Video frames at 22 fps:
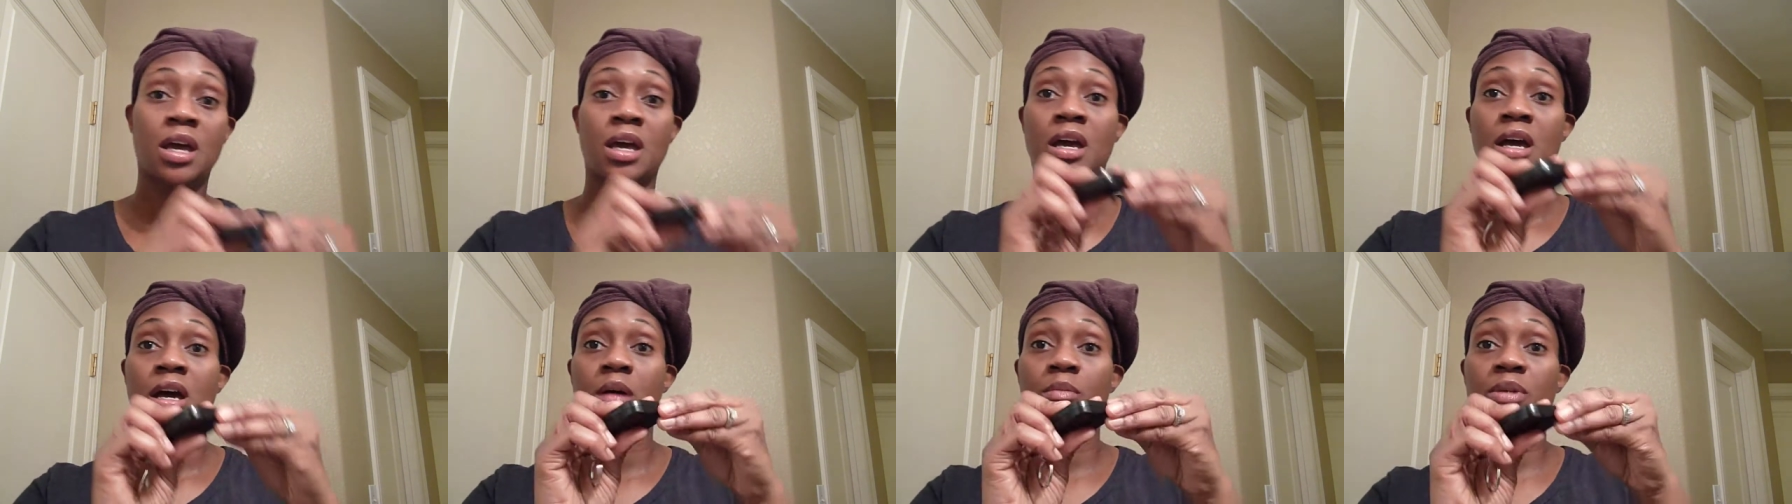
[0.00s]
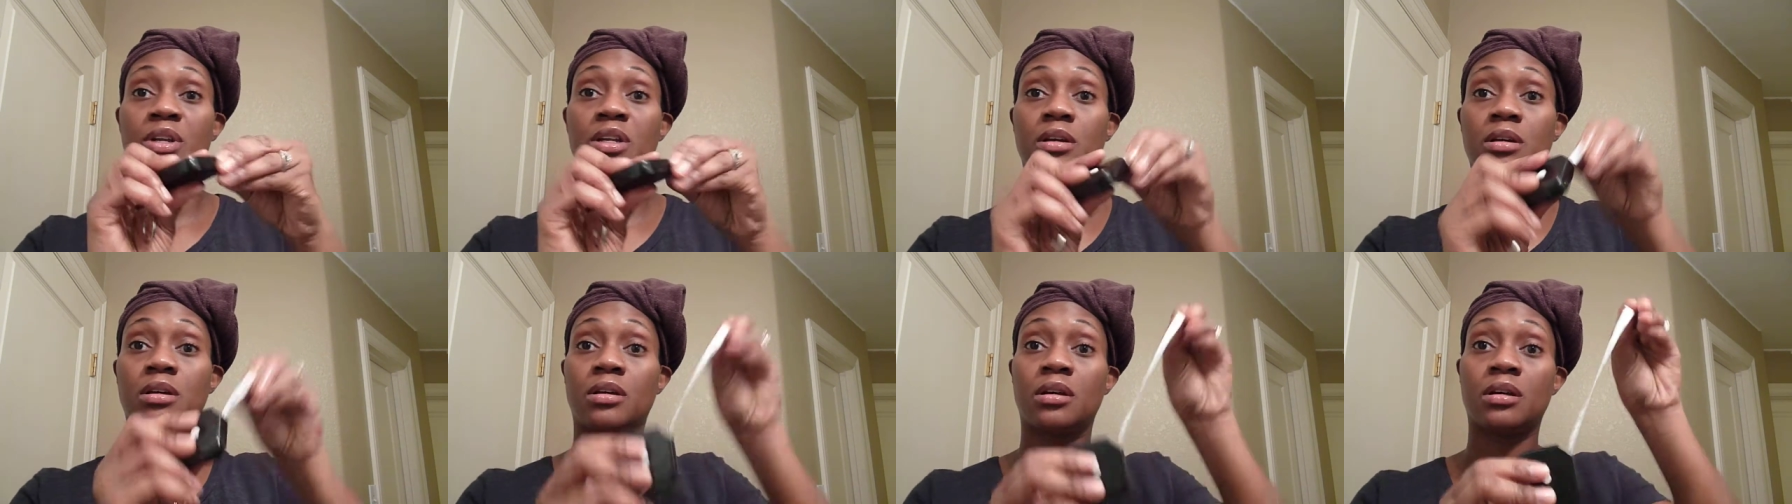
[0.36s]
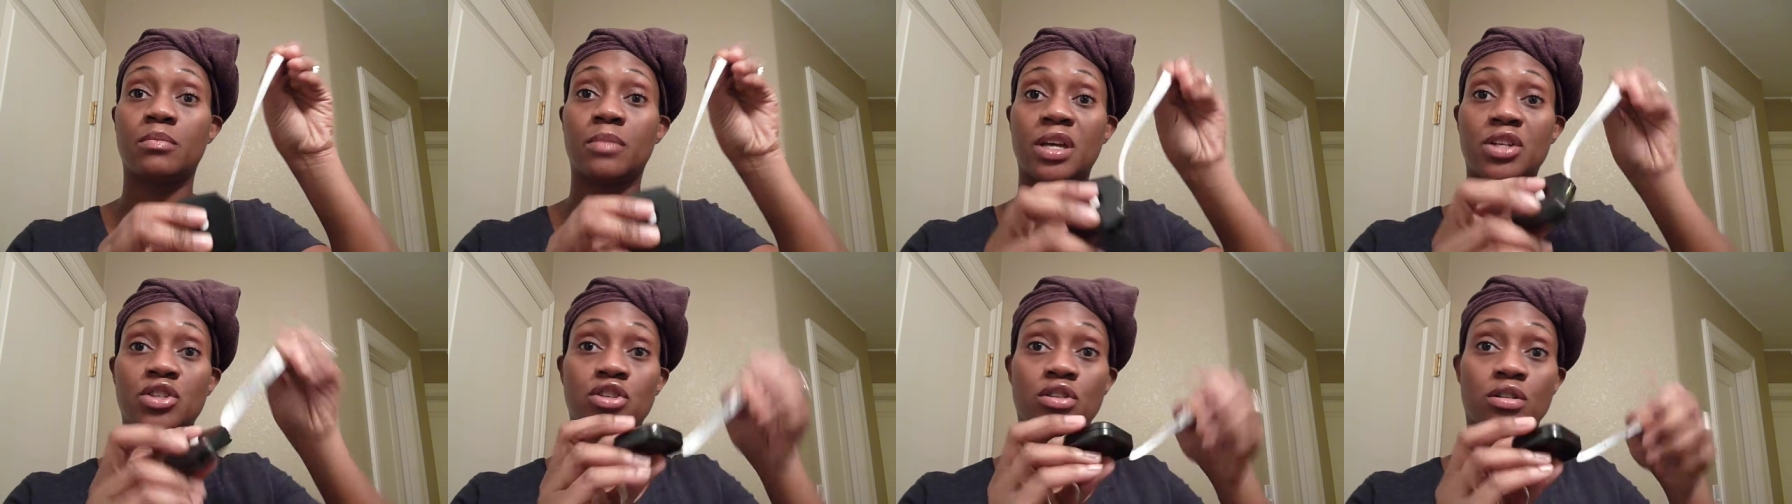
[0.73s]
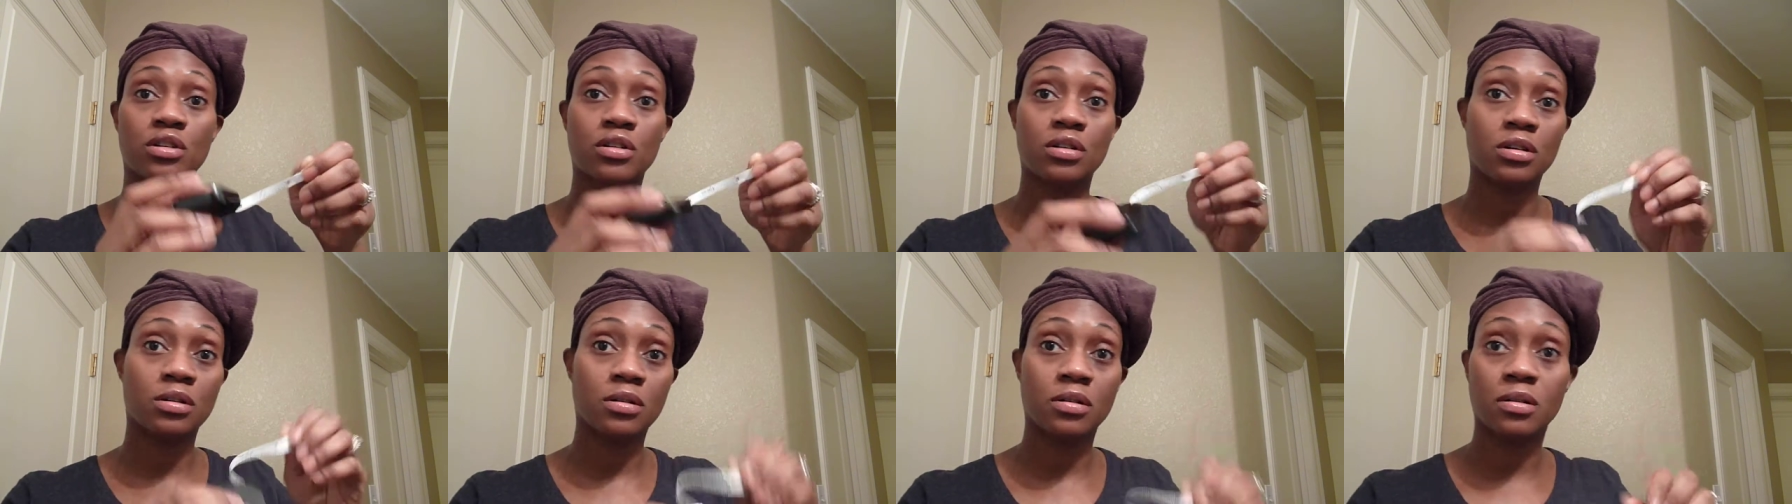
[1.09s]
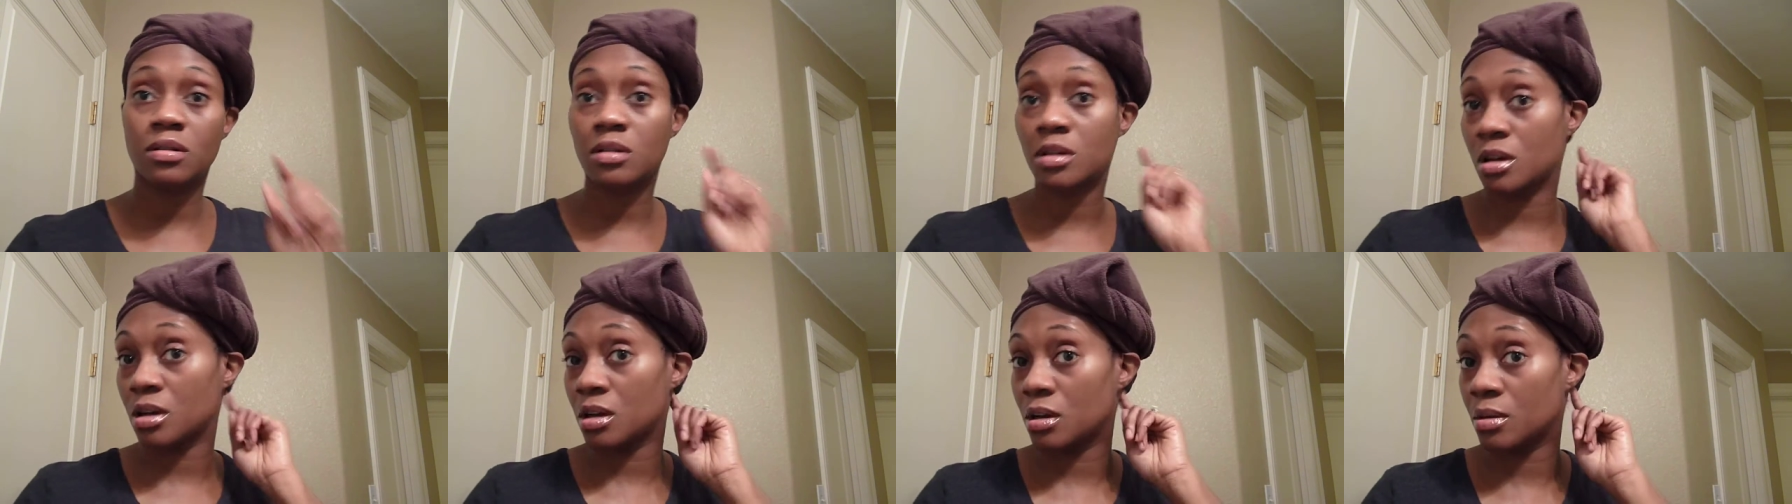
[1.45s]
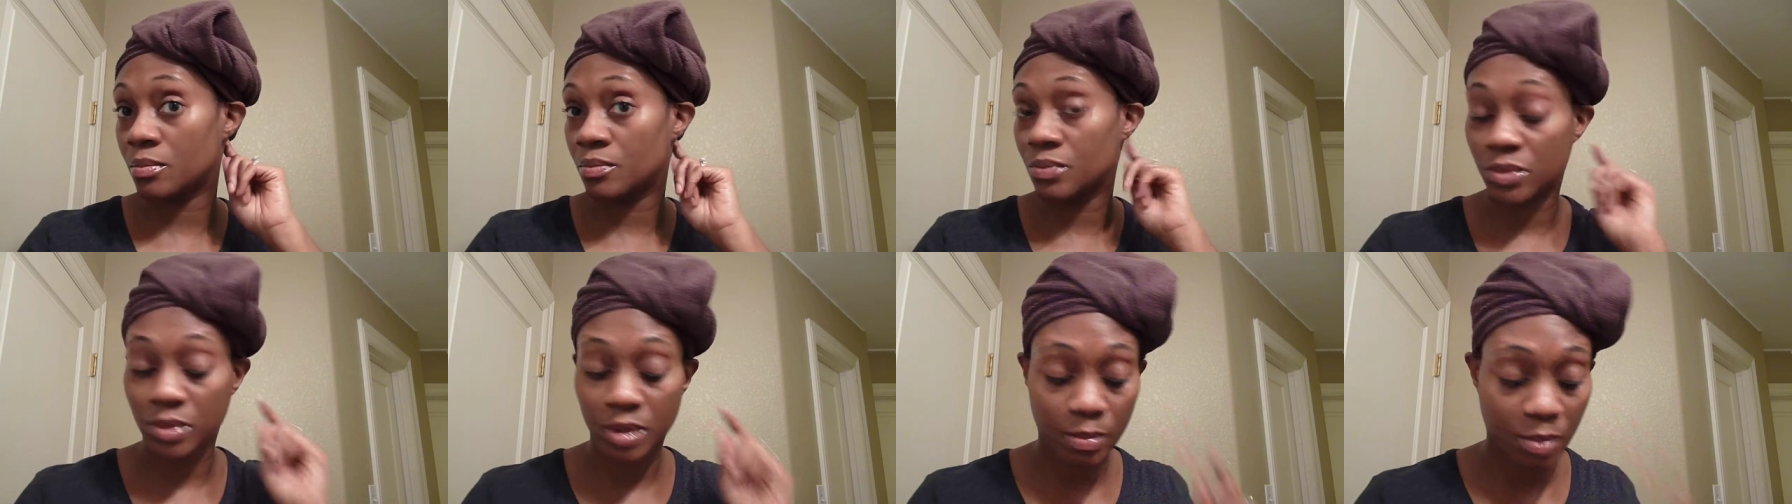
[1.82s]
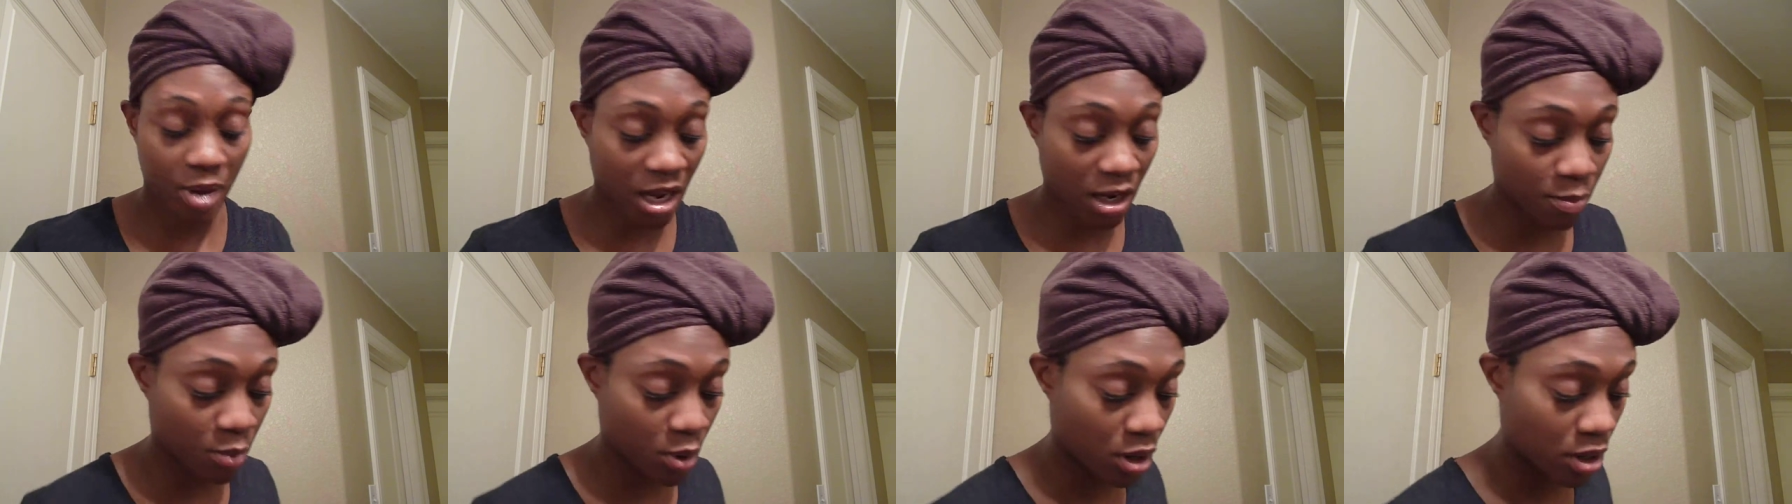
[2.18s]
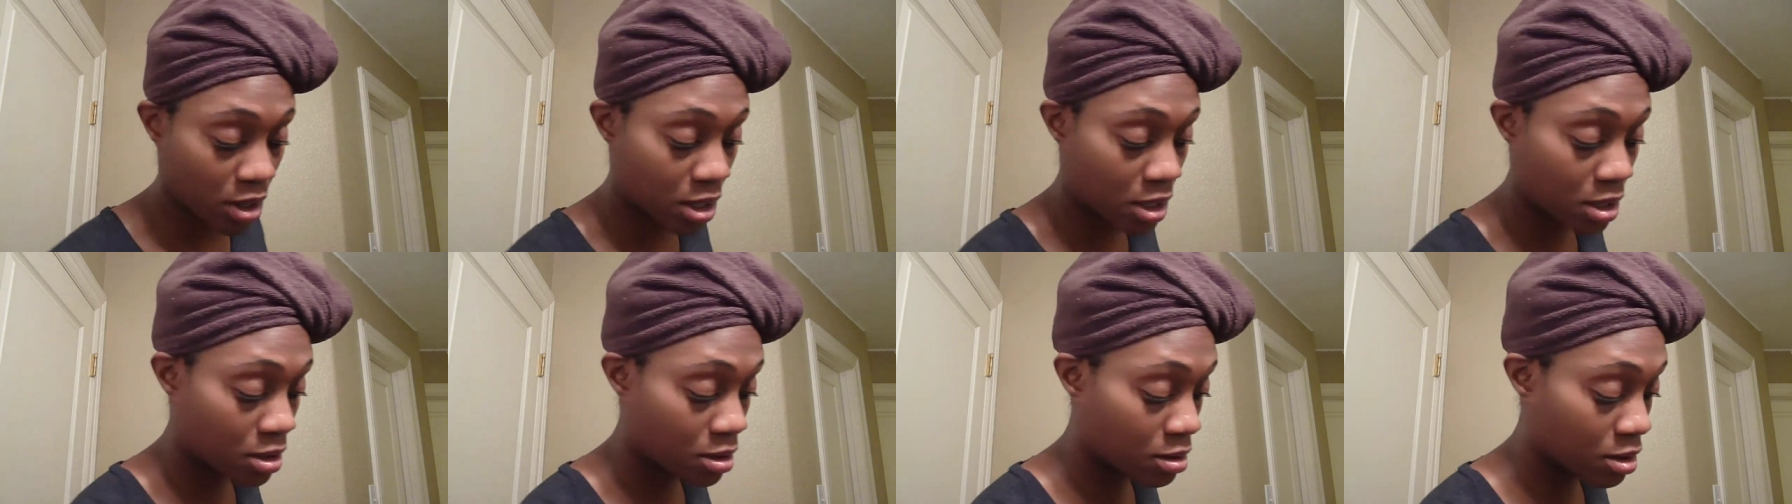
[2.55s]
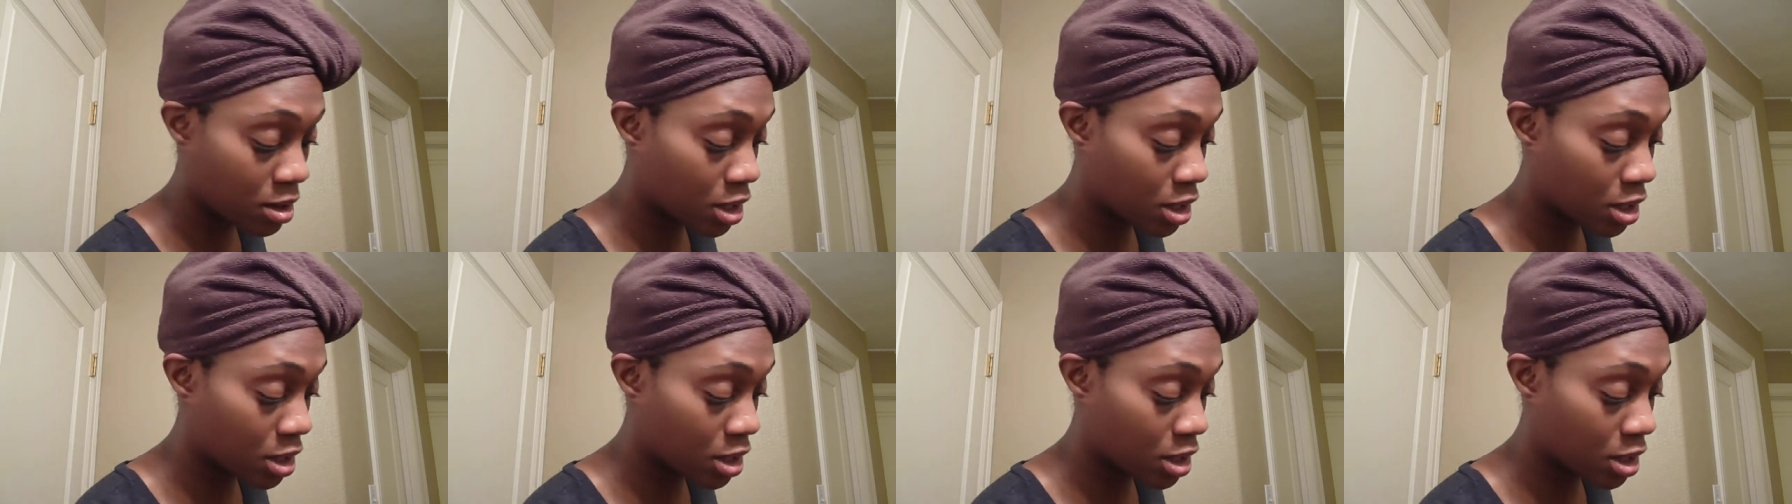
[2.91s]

I'm gonna measure um, the back part here.